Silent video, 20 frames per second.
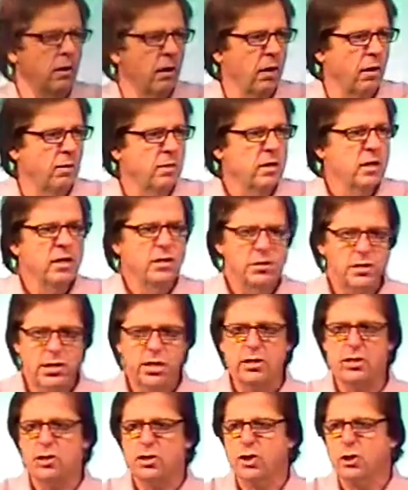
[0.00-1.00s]
on,
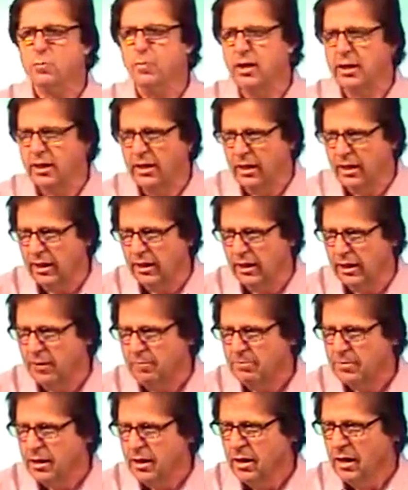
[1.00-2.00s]
Jesus has been healing.
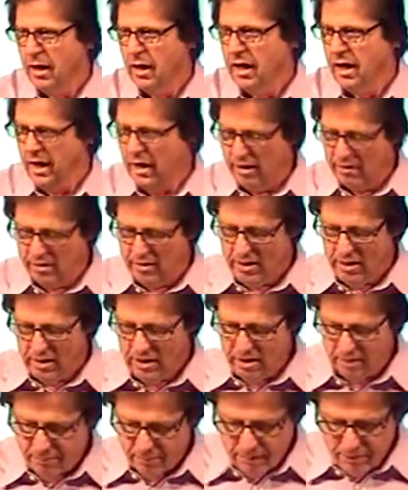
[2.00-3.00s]
Uh,
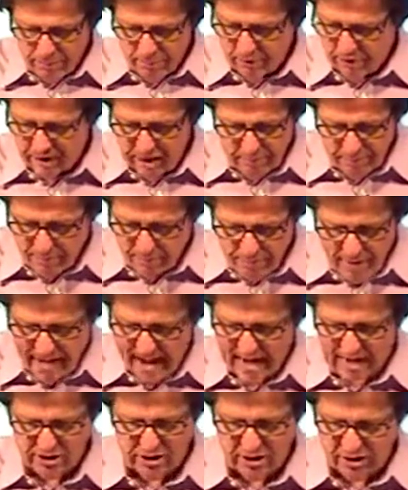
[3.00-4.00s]
the people keep
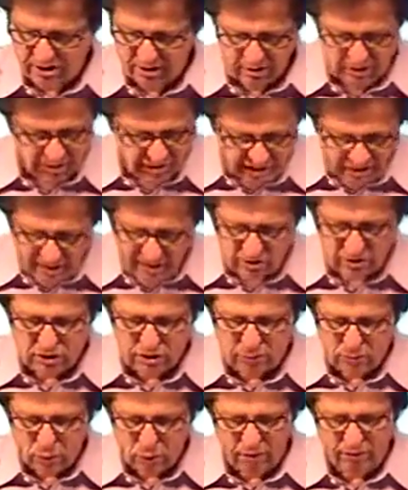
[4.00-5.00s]
amassing.
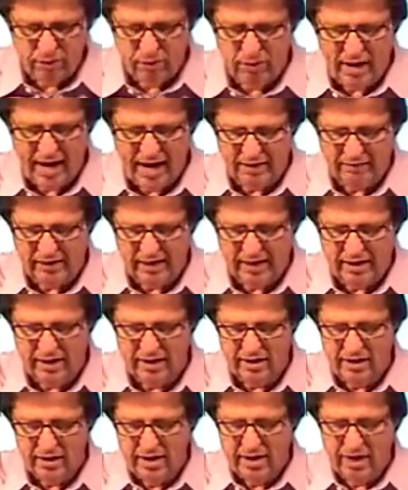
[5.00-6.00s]
Thousands more have arrived now.
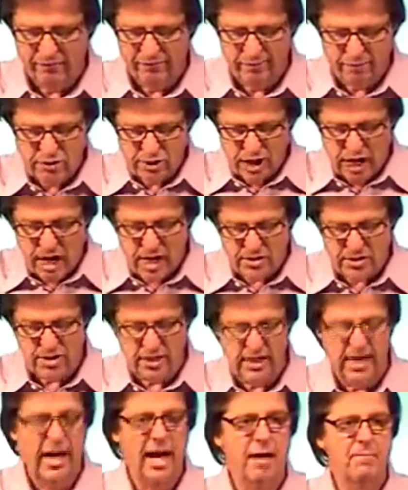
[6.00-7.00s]
And from John's
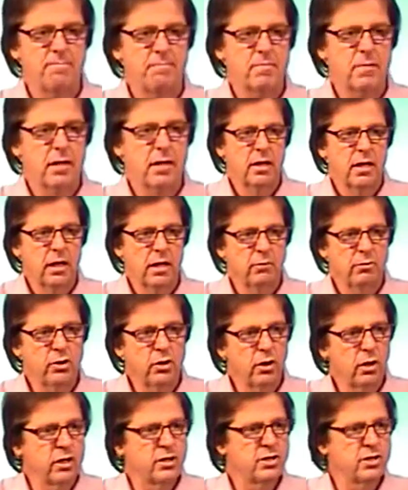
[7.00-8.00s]
account, when you
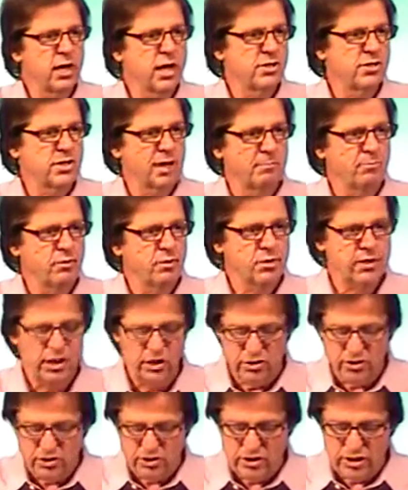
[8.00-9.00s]
look in John chapter
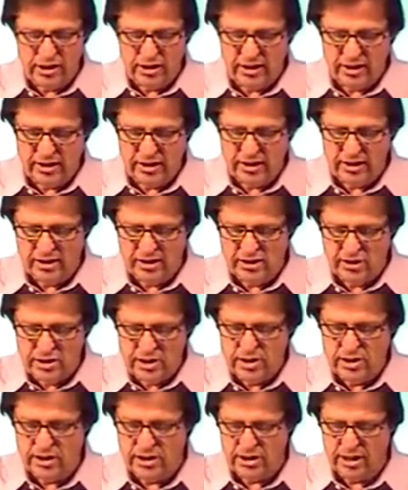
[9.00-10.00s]
6, you see that,
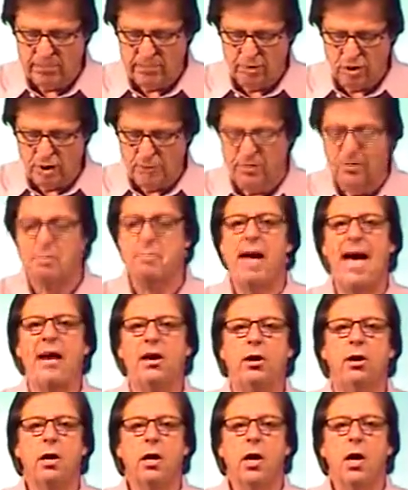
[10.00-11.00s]
Jesus had brought up the
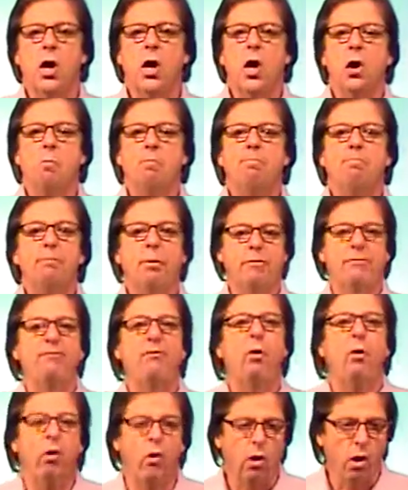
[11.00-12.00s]
matter
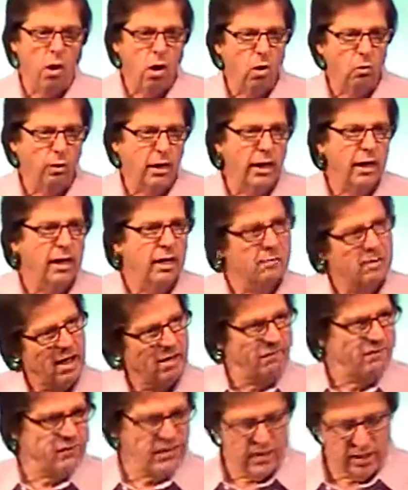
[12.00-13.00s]
before already
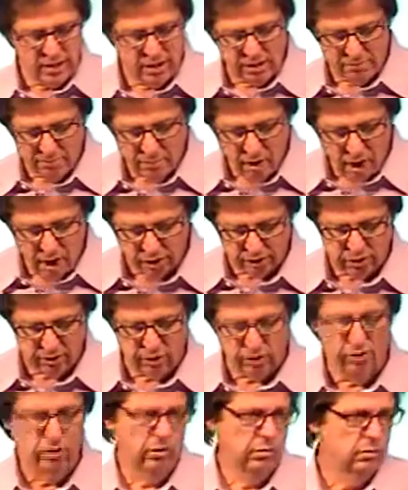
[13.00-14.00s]
about feeding the
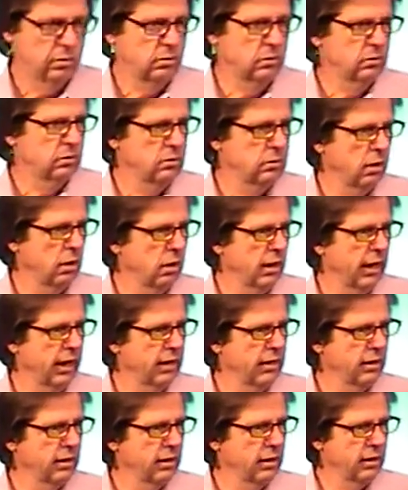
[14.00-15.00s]
multitudes. All
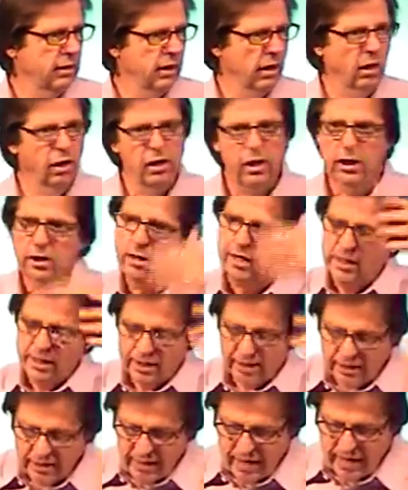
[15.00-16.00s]
right? Earlier in
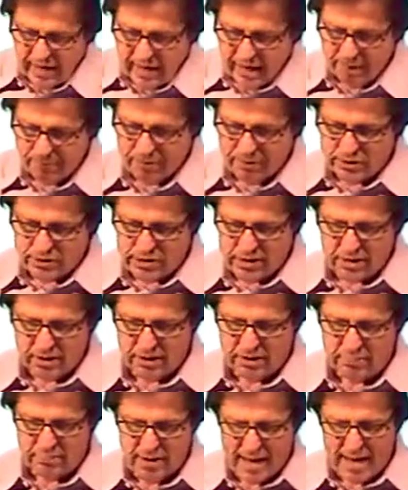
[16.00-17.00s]
the day, he presented
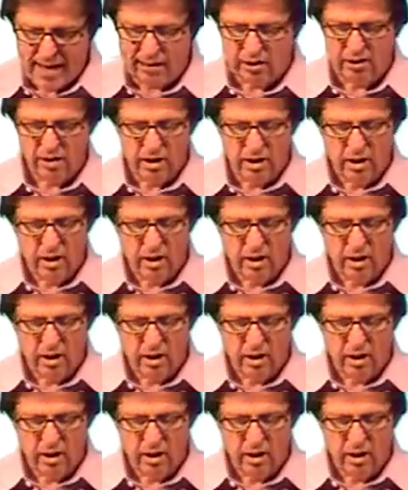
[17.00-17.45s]
the matter